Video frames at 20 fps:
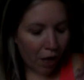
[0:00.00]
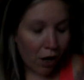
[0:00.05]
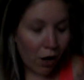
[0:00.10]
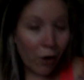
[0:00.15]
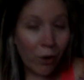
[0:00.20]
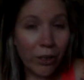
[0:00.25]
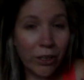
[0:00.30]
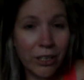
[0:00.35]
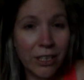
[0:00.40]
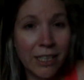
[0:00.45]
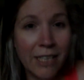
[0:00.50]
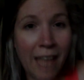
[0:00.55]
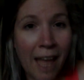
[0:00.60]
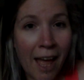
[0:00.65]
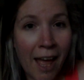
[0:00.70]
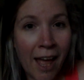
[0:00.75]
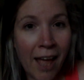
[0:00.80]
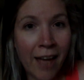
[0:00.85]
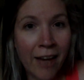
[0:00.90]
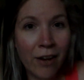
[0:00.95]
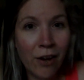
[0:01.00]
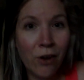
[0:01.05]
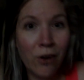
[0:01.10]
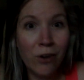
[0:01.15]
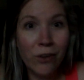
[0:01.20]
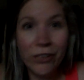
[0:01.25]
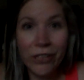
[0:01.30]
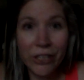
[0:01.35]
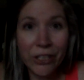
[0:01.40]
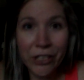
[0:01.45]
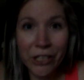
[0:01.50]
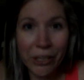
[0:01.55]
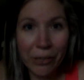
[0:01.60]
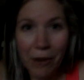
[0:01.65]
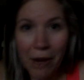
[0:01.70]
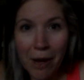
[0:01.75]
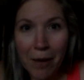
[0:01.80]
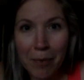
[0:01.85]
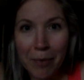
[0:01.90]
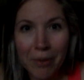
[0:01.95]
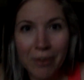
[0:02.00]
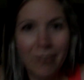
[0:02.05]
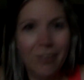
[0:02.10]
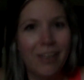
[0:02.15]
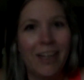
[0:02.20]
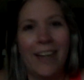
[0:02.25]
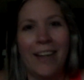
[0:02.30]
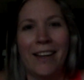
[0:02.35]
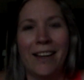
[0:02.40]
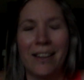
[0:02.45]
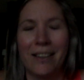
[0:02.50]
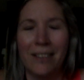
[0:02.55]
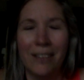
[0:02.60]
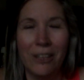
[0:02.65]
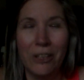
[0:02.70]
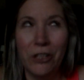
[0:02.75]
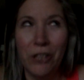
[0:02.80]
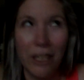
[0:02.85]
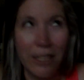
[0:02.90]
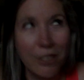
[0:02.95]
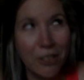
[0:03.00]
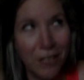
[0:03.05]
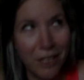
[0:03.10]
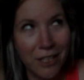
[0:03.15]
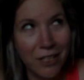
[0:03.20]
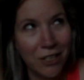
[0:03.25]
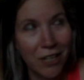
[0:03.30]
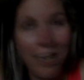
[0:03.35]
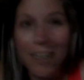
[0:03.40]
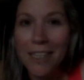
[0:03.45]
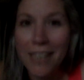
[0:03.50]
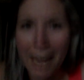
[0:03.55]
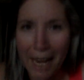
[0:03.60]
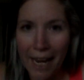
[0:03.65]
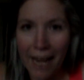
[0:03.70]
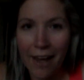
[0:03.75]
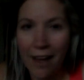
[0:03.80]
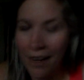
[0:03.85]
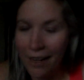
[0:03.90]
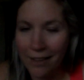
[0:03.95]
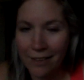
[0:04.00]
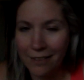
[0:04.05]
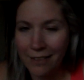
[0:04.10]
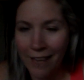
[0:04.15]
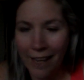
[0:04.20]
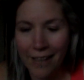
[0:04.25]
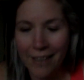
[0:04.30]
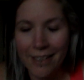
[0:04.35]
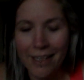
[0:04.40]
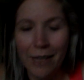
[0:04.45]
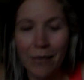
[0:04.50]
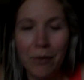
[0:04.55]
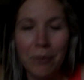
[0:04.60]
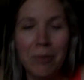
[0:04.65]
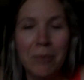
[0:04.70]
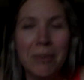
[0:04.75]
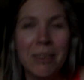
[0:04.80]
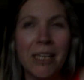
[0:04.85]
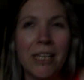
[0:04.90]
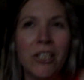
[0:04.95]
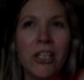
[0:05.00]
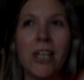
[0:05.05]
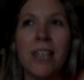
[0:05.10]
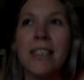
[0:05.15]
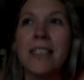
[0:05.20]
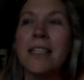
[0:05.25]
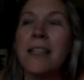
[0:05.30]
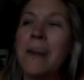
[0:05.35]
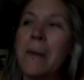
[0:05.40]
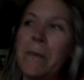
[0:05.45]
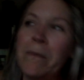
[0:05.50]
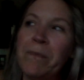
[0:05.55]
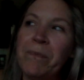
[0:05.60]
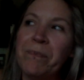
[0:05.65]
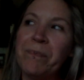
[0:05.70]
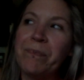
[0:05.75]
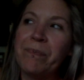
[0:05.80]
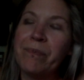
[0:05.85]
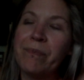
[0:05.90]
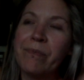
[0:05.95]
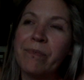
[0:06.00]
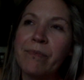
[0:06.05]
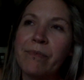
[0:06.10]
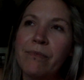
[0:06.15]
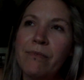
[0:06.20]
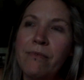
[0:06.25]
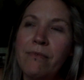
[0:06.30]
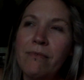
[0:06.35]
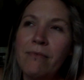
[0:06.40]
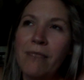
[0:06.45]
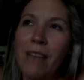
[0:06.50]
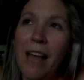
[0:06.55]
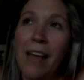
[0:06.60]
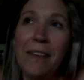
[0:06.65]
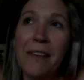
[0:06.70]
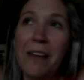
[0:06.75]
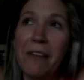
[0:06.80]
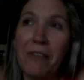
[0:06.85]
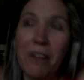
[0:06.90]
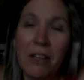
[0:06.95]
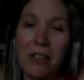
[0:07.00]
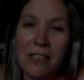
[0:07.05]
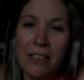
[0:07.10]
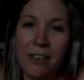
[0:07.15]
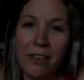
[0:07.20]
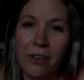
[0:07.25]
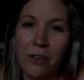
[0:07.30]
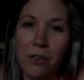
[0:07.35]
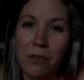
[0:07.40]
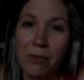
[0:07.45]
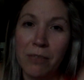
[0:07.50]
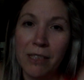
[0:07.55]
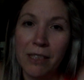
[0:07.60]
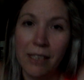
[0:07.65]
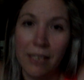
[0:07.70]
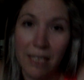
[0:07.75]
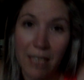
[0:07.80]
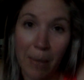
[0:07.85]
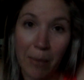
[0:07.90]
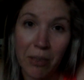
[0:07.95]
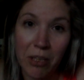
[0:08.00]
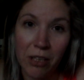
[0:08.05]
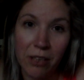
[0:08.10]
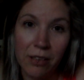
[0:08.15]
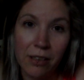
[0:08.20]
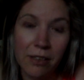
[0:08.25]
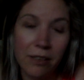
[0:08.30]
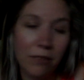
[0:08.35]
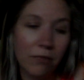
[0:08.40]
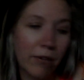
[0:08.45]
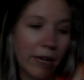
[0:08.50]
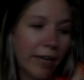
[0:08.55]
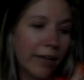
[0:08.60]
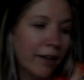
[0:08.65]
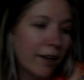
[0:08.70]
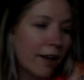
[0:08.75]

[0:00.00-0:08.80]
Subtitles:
Oh, you're sad? Oh, just cheer up. Just. I can't stand it when people say just. And that falls into those misconceptions, right?